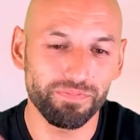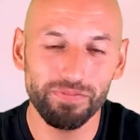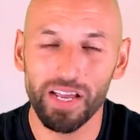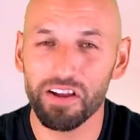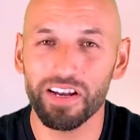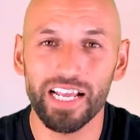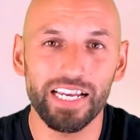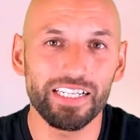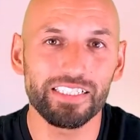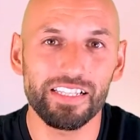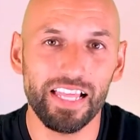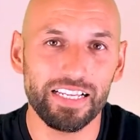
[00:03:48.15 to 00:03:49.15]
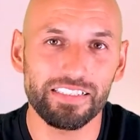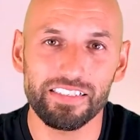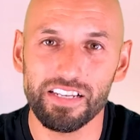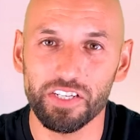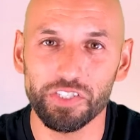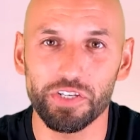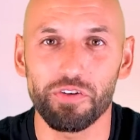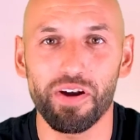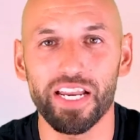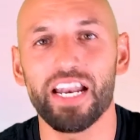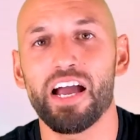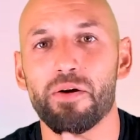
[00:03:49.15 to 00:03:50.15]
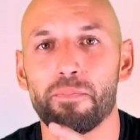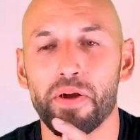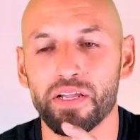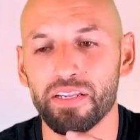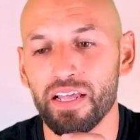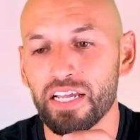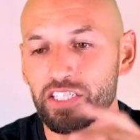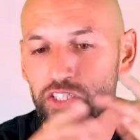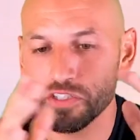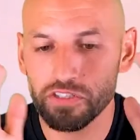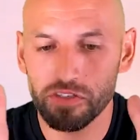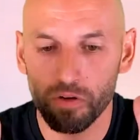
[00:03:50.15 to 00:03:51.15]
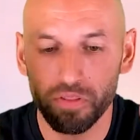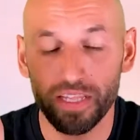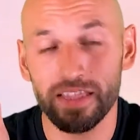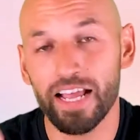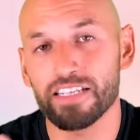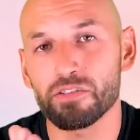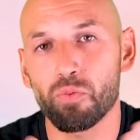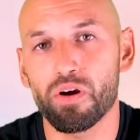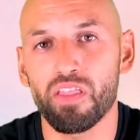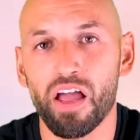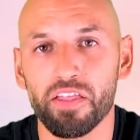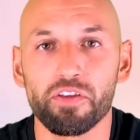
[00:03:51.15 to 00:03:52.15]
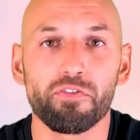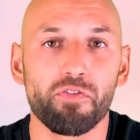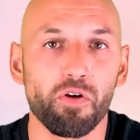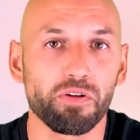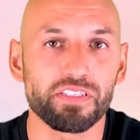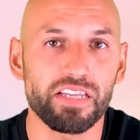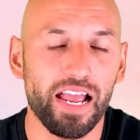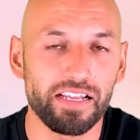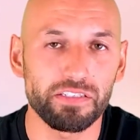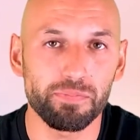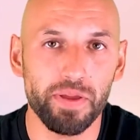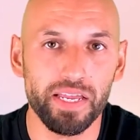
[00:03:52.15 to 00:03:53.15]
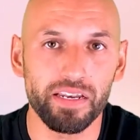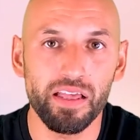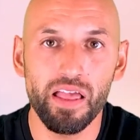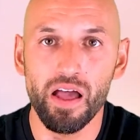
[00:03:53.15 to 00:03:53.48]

not going to get into that discussion right now, but just know that that's where a lot of their focus has been.